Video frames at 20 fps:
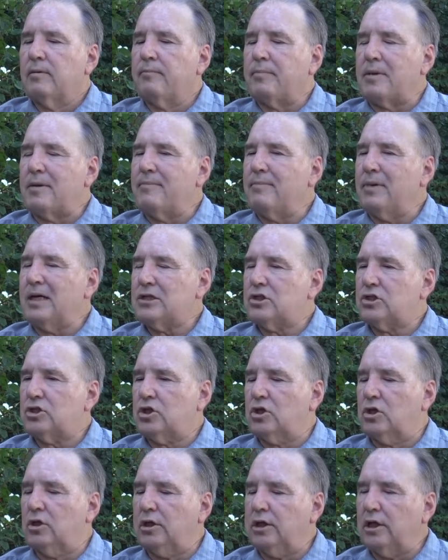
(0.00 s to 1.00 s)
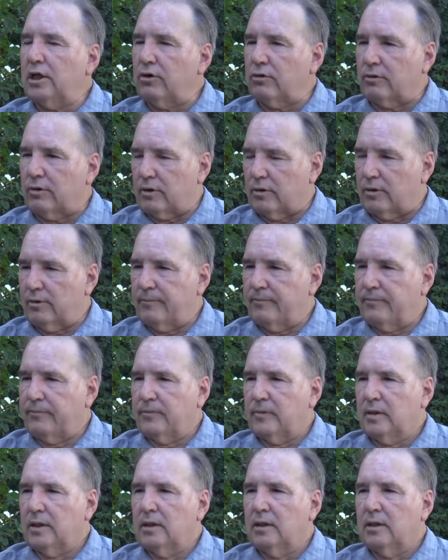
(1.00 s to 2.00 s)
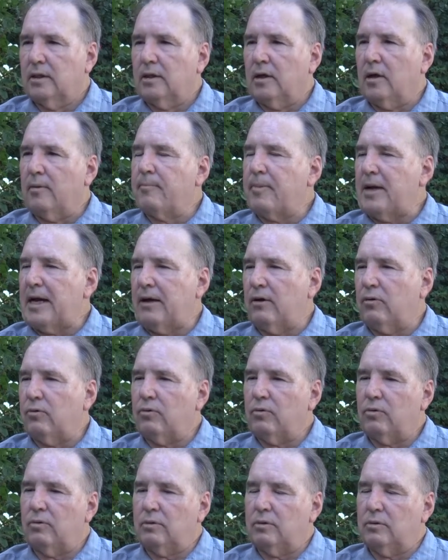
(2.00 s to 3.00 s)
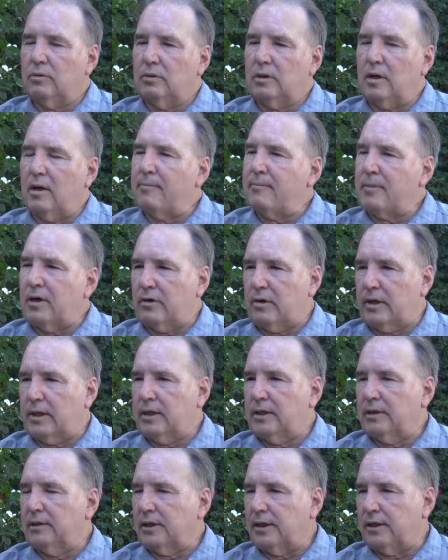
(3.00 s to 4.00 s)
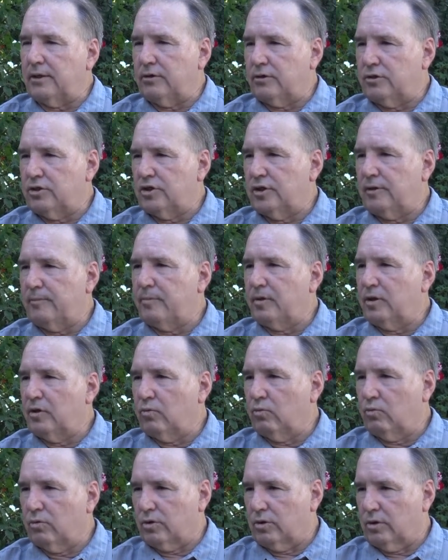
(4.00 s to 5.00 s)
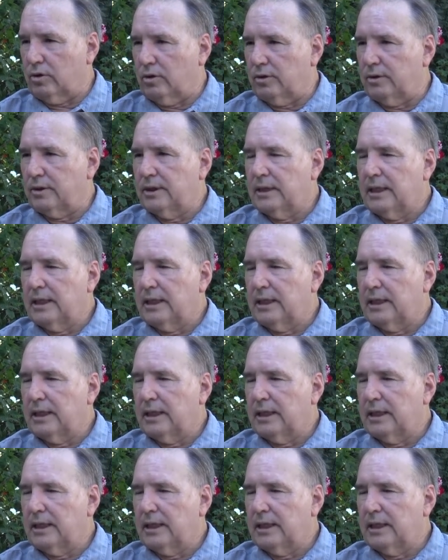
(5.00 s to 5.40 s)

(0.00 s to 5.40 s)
be much clearer about American leadership in the world.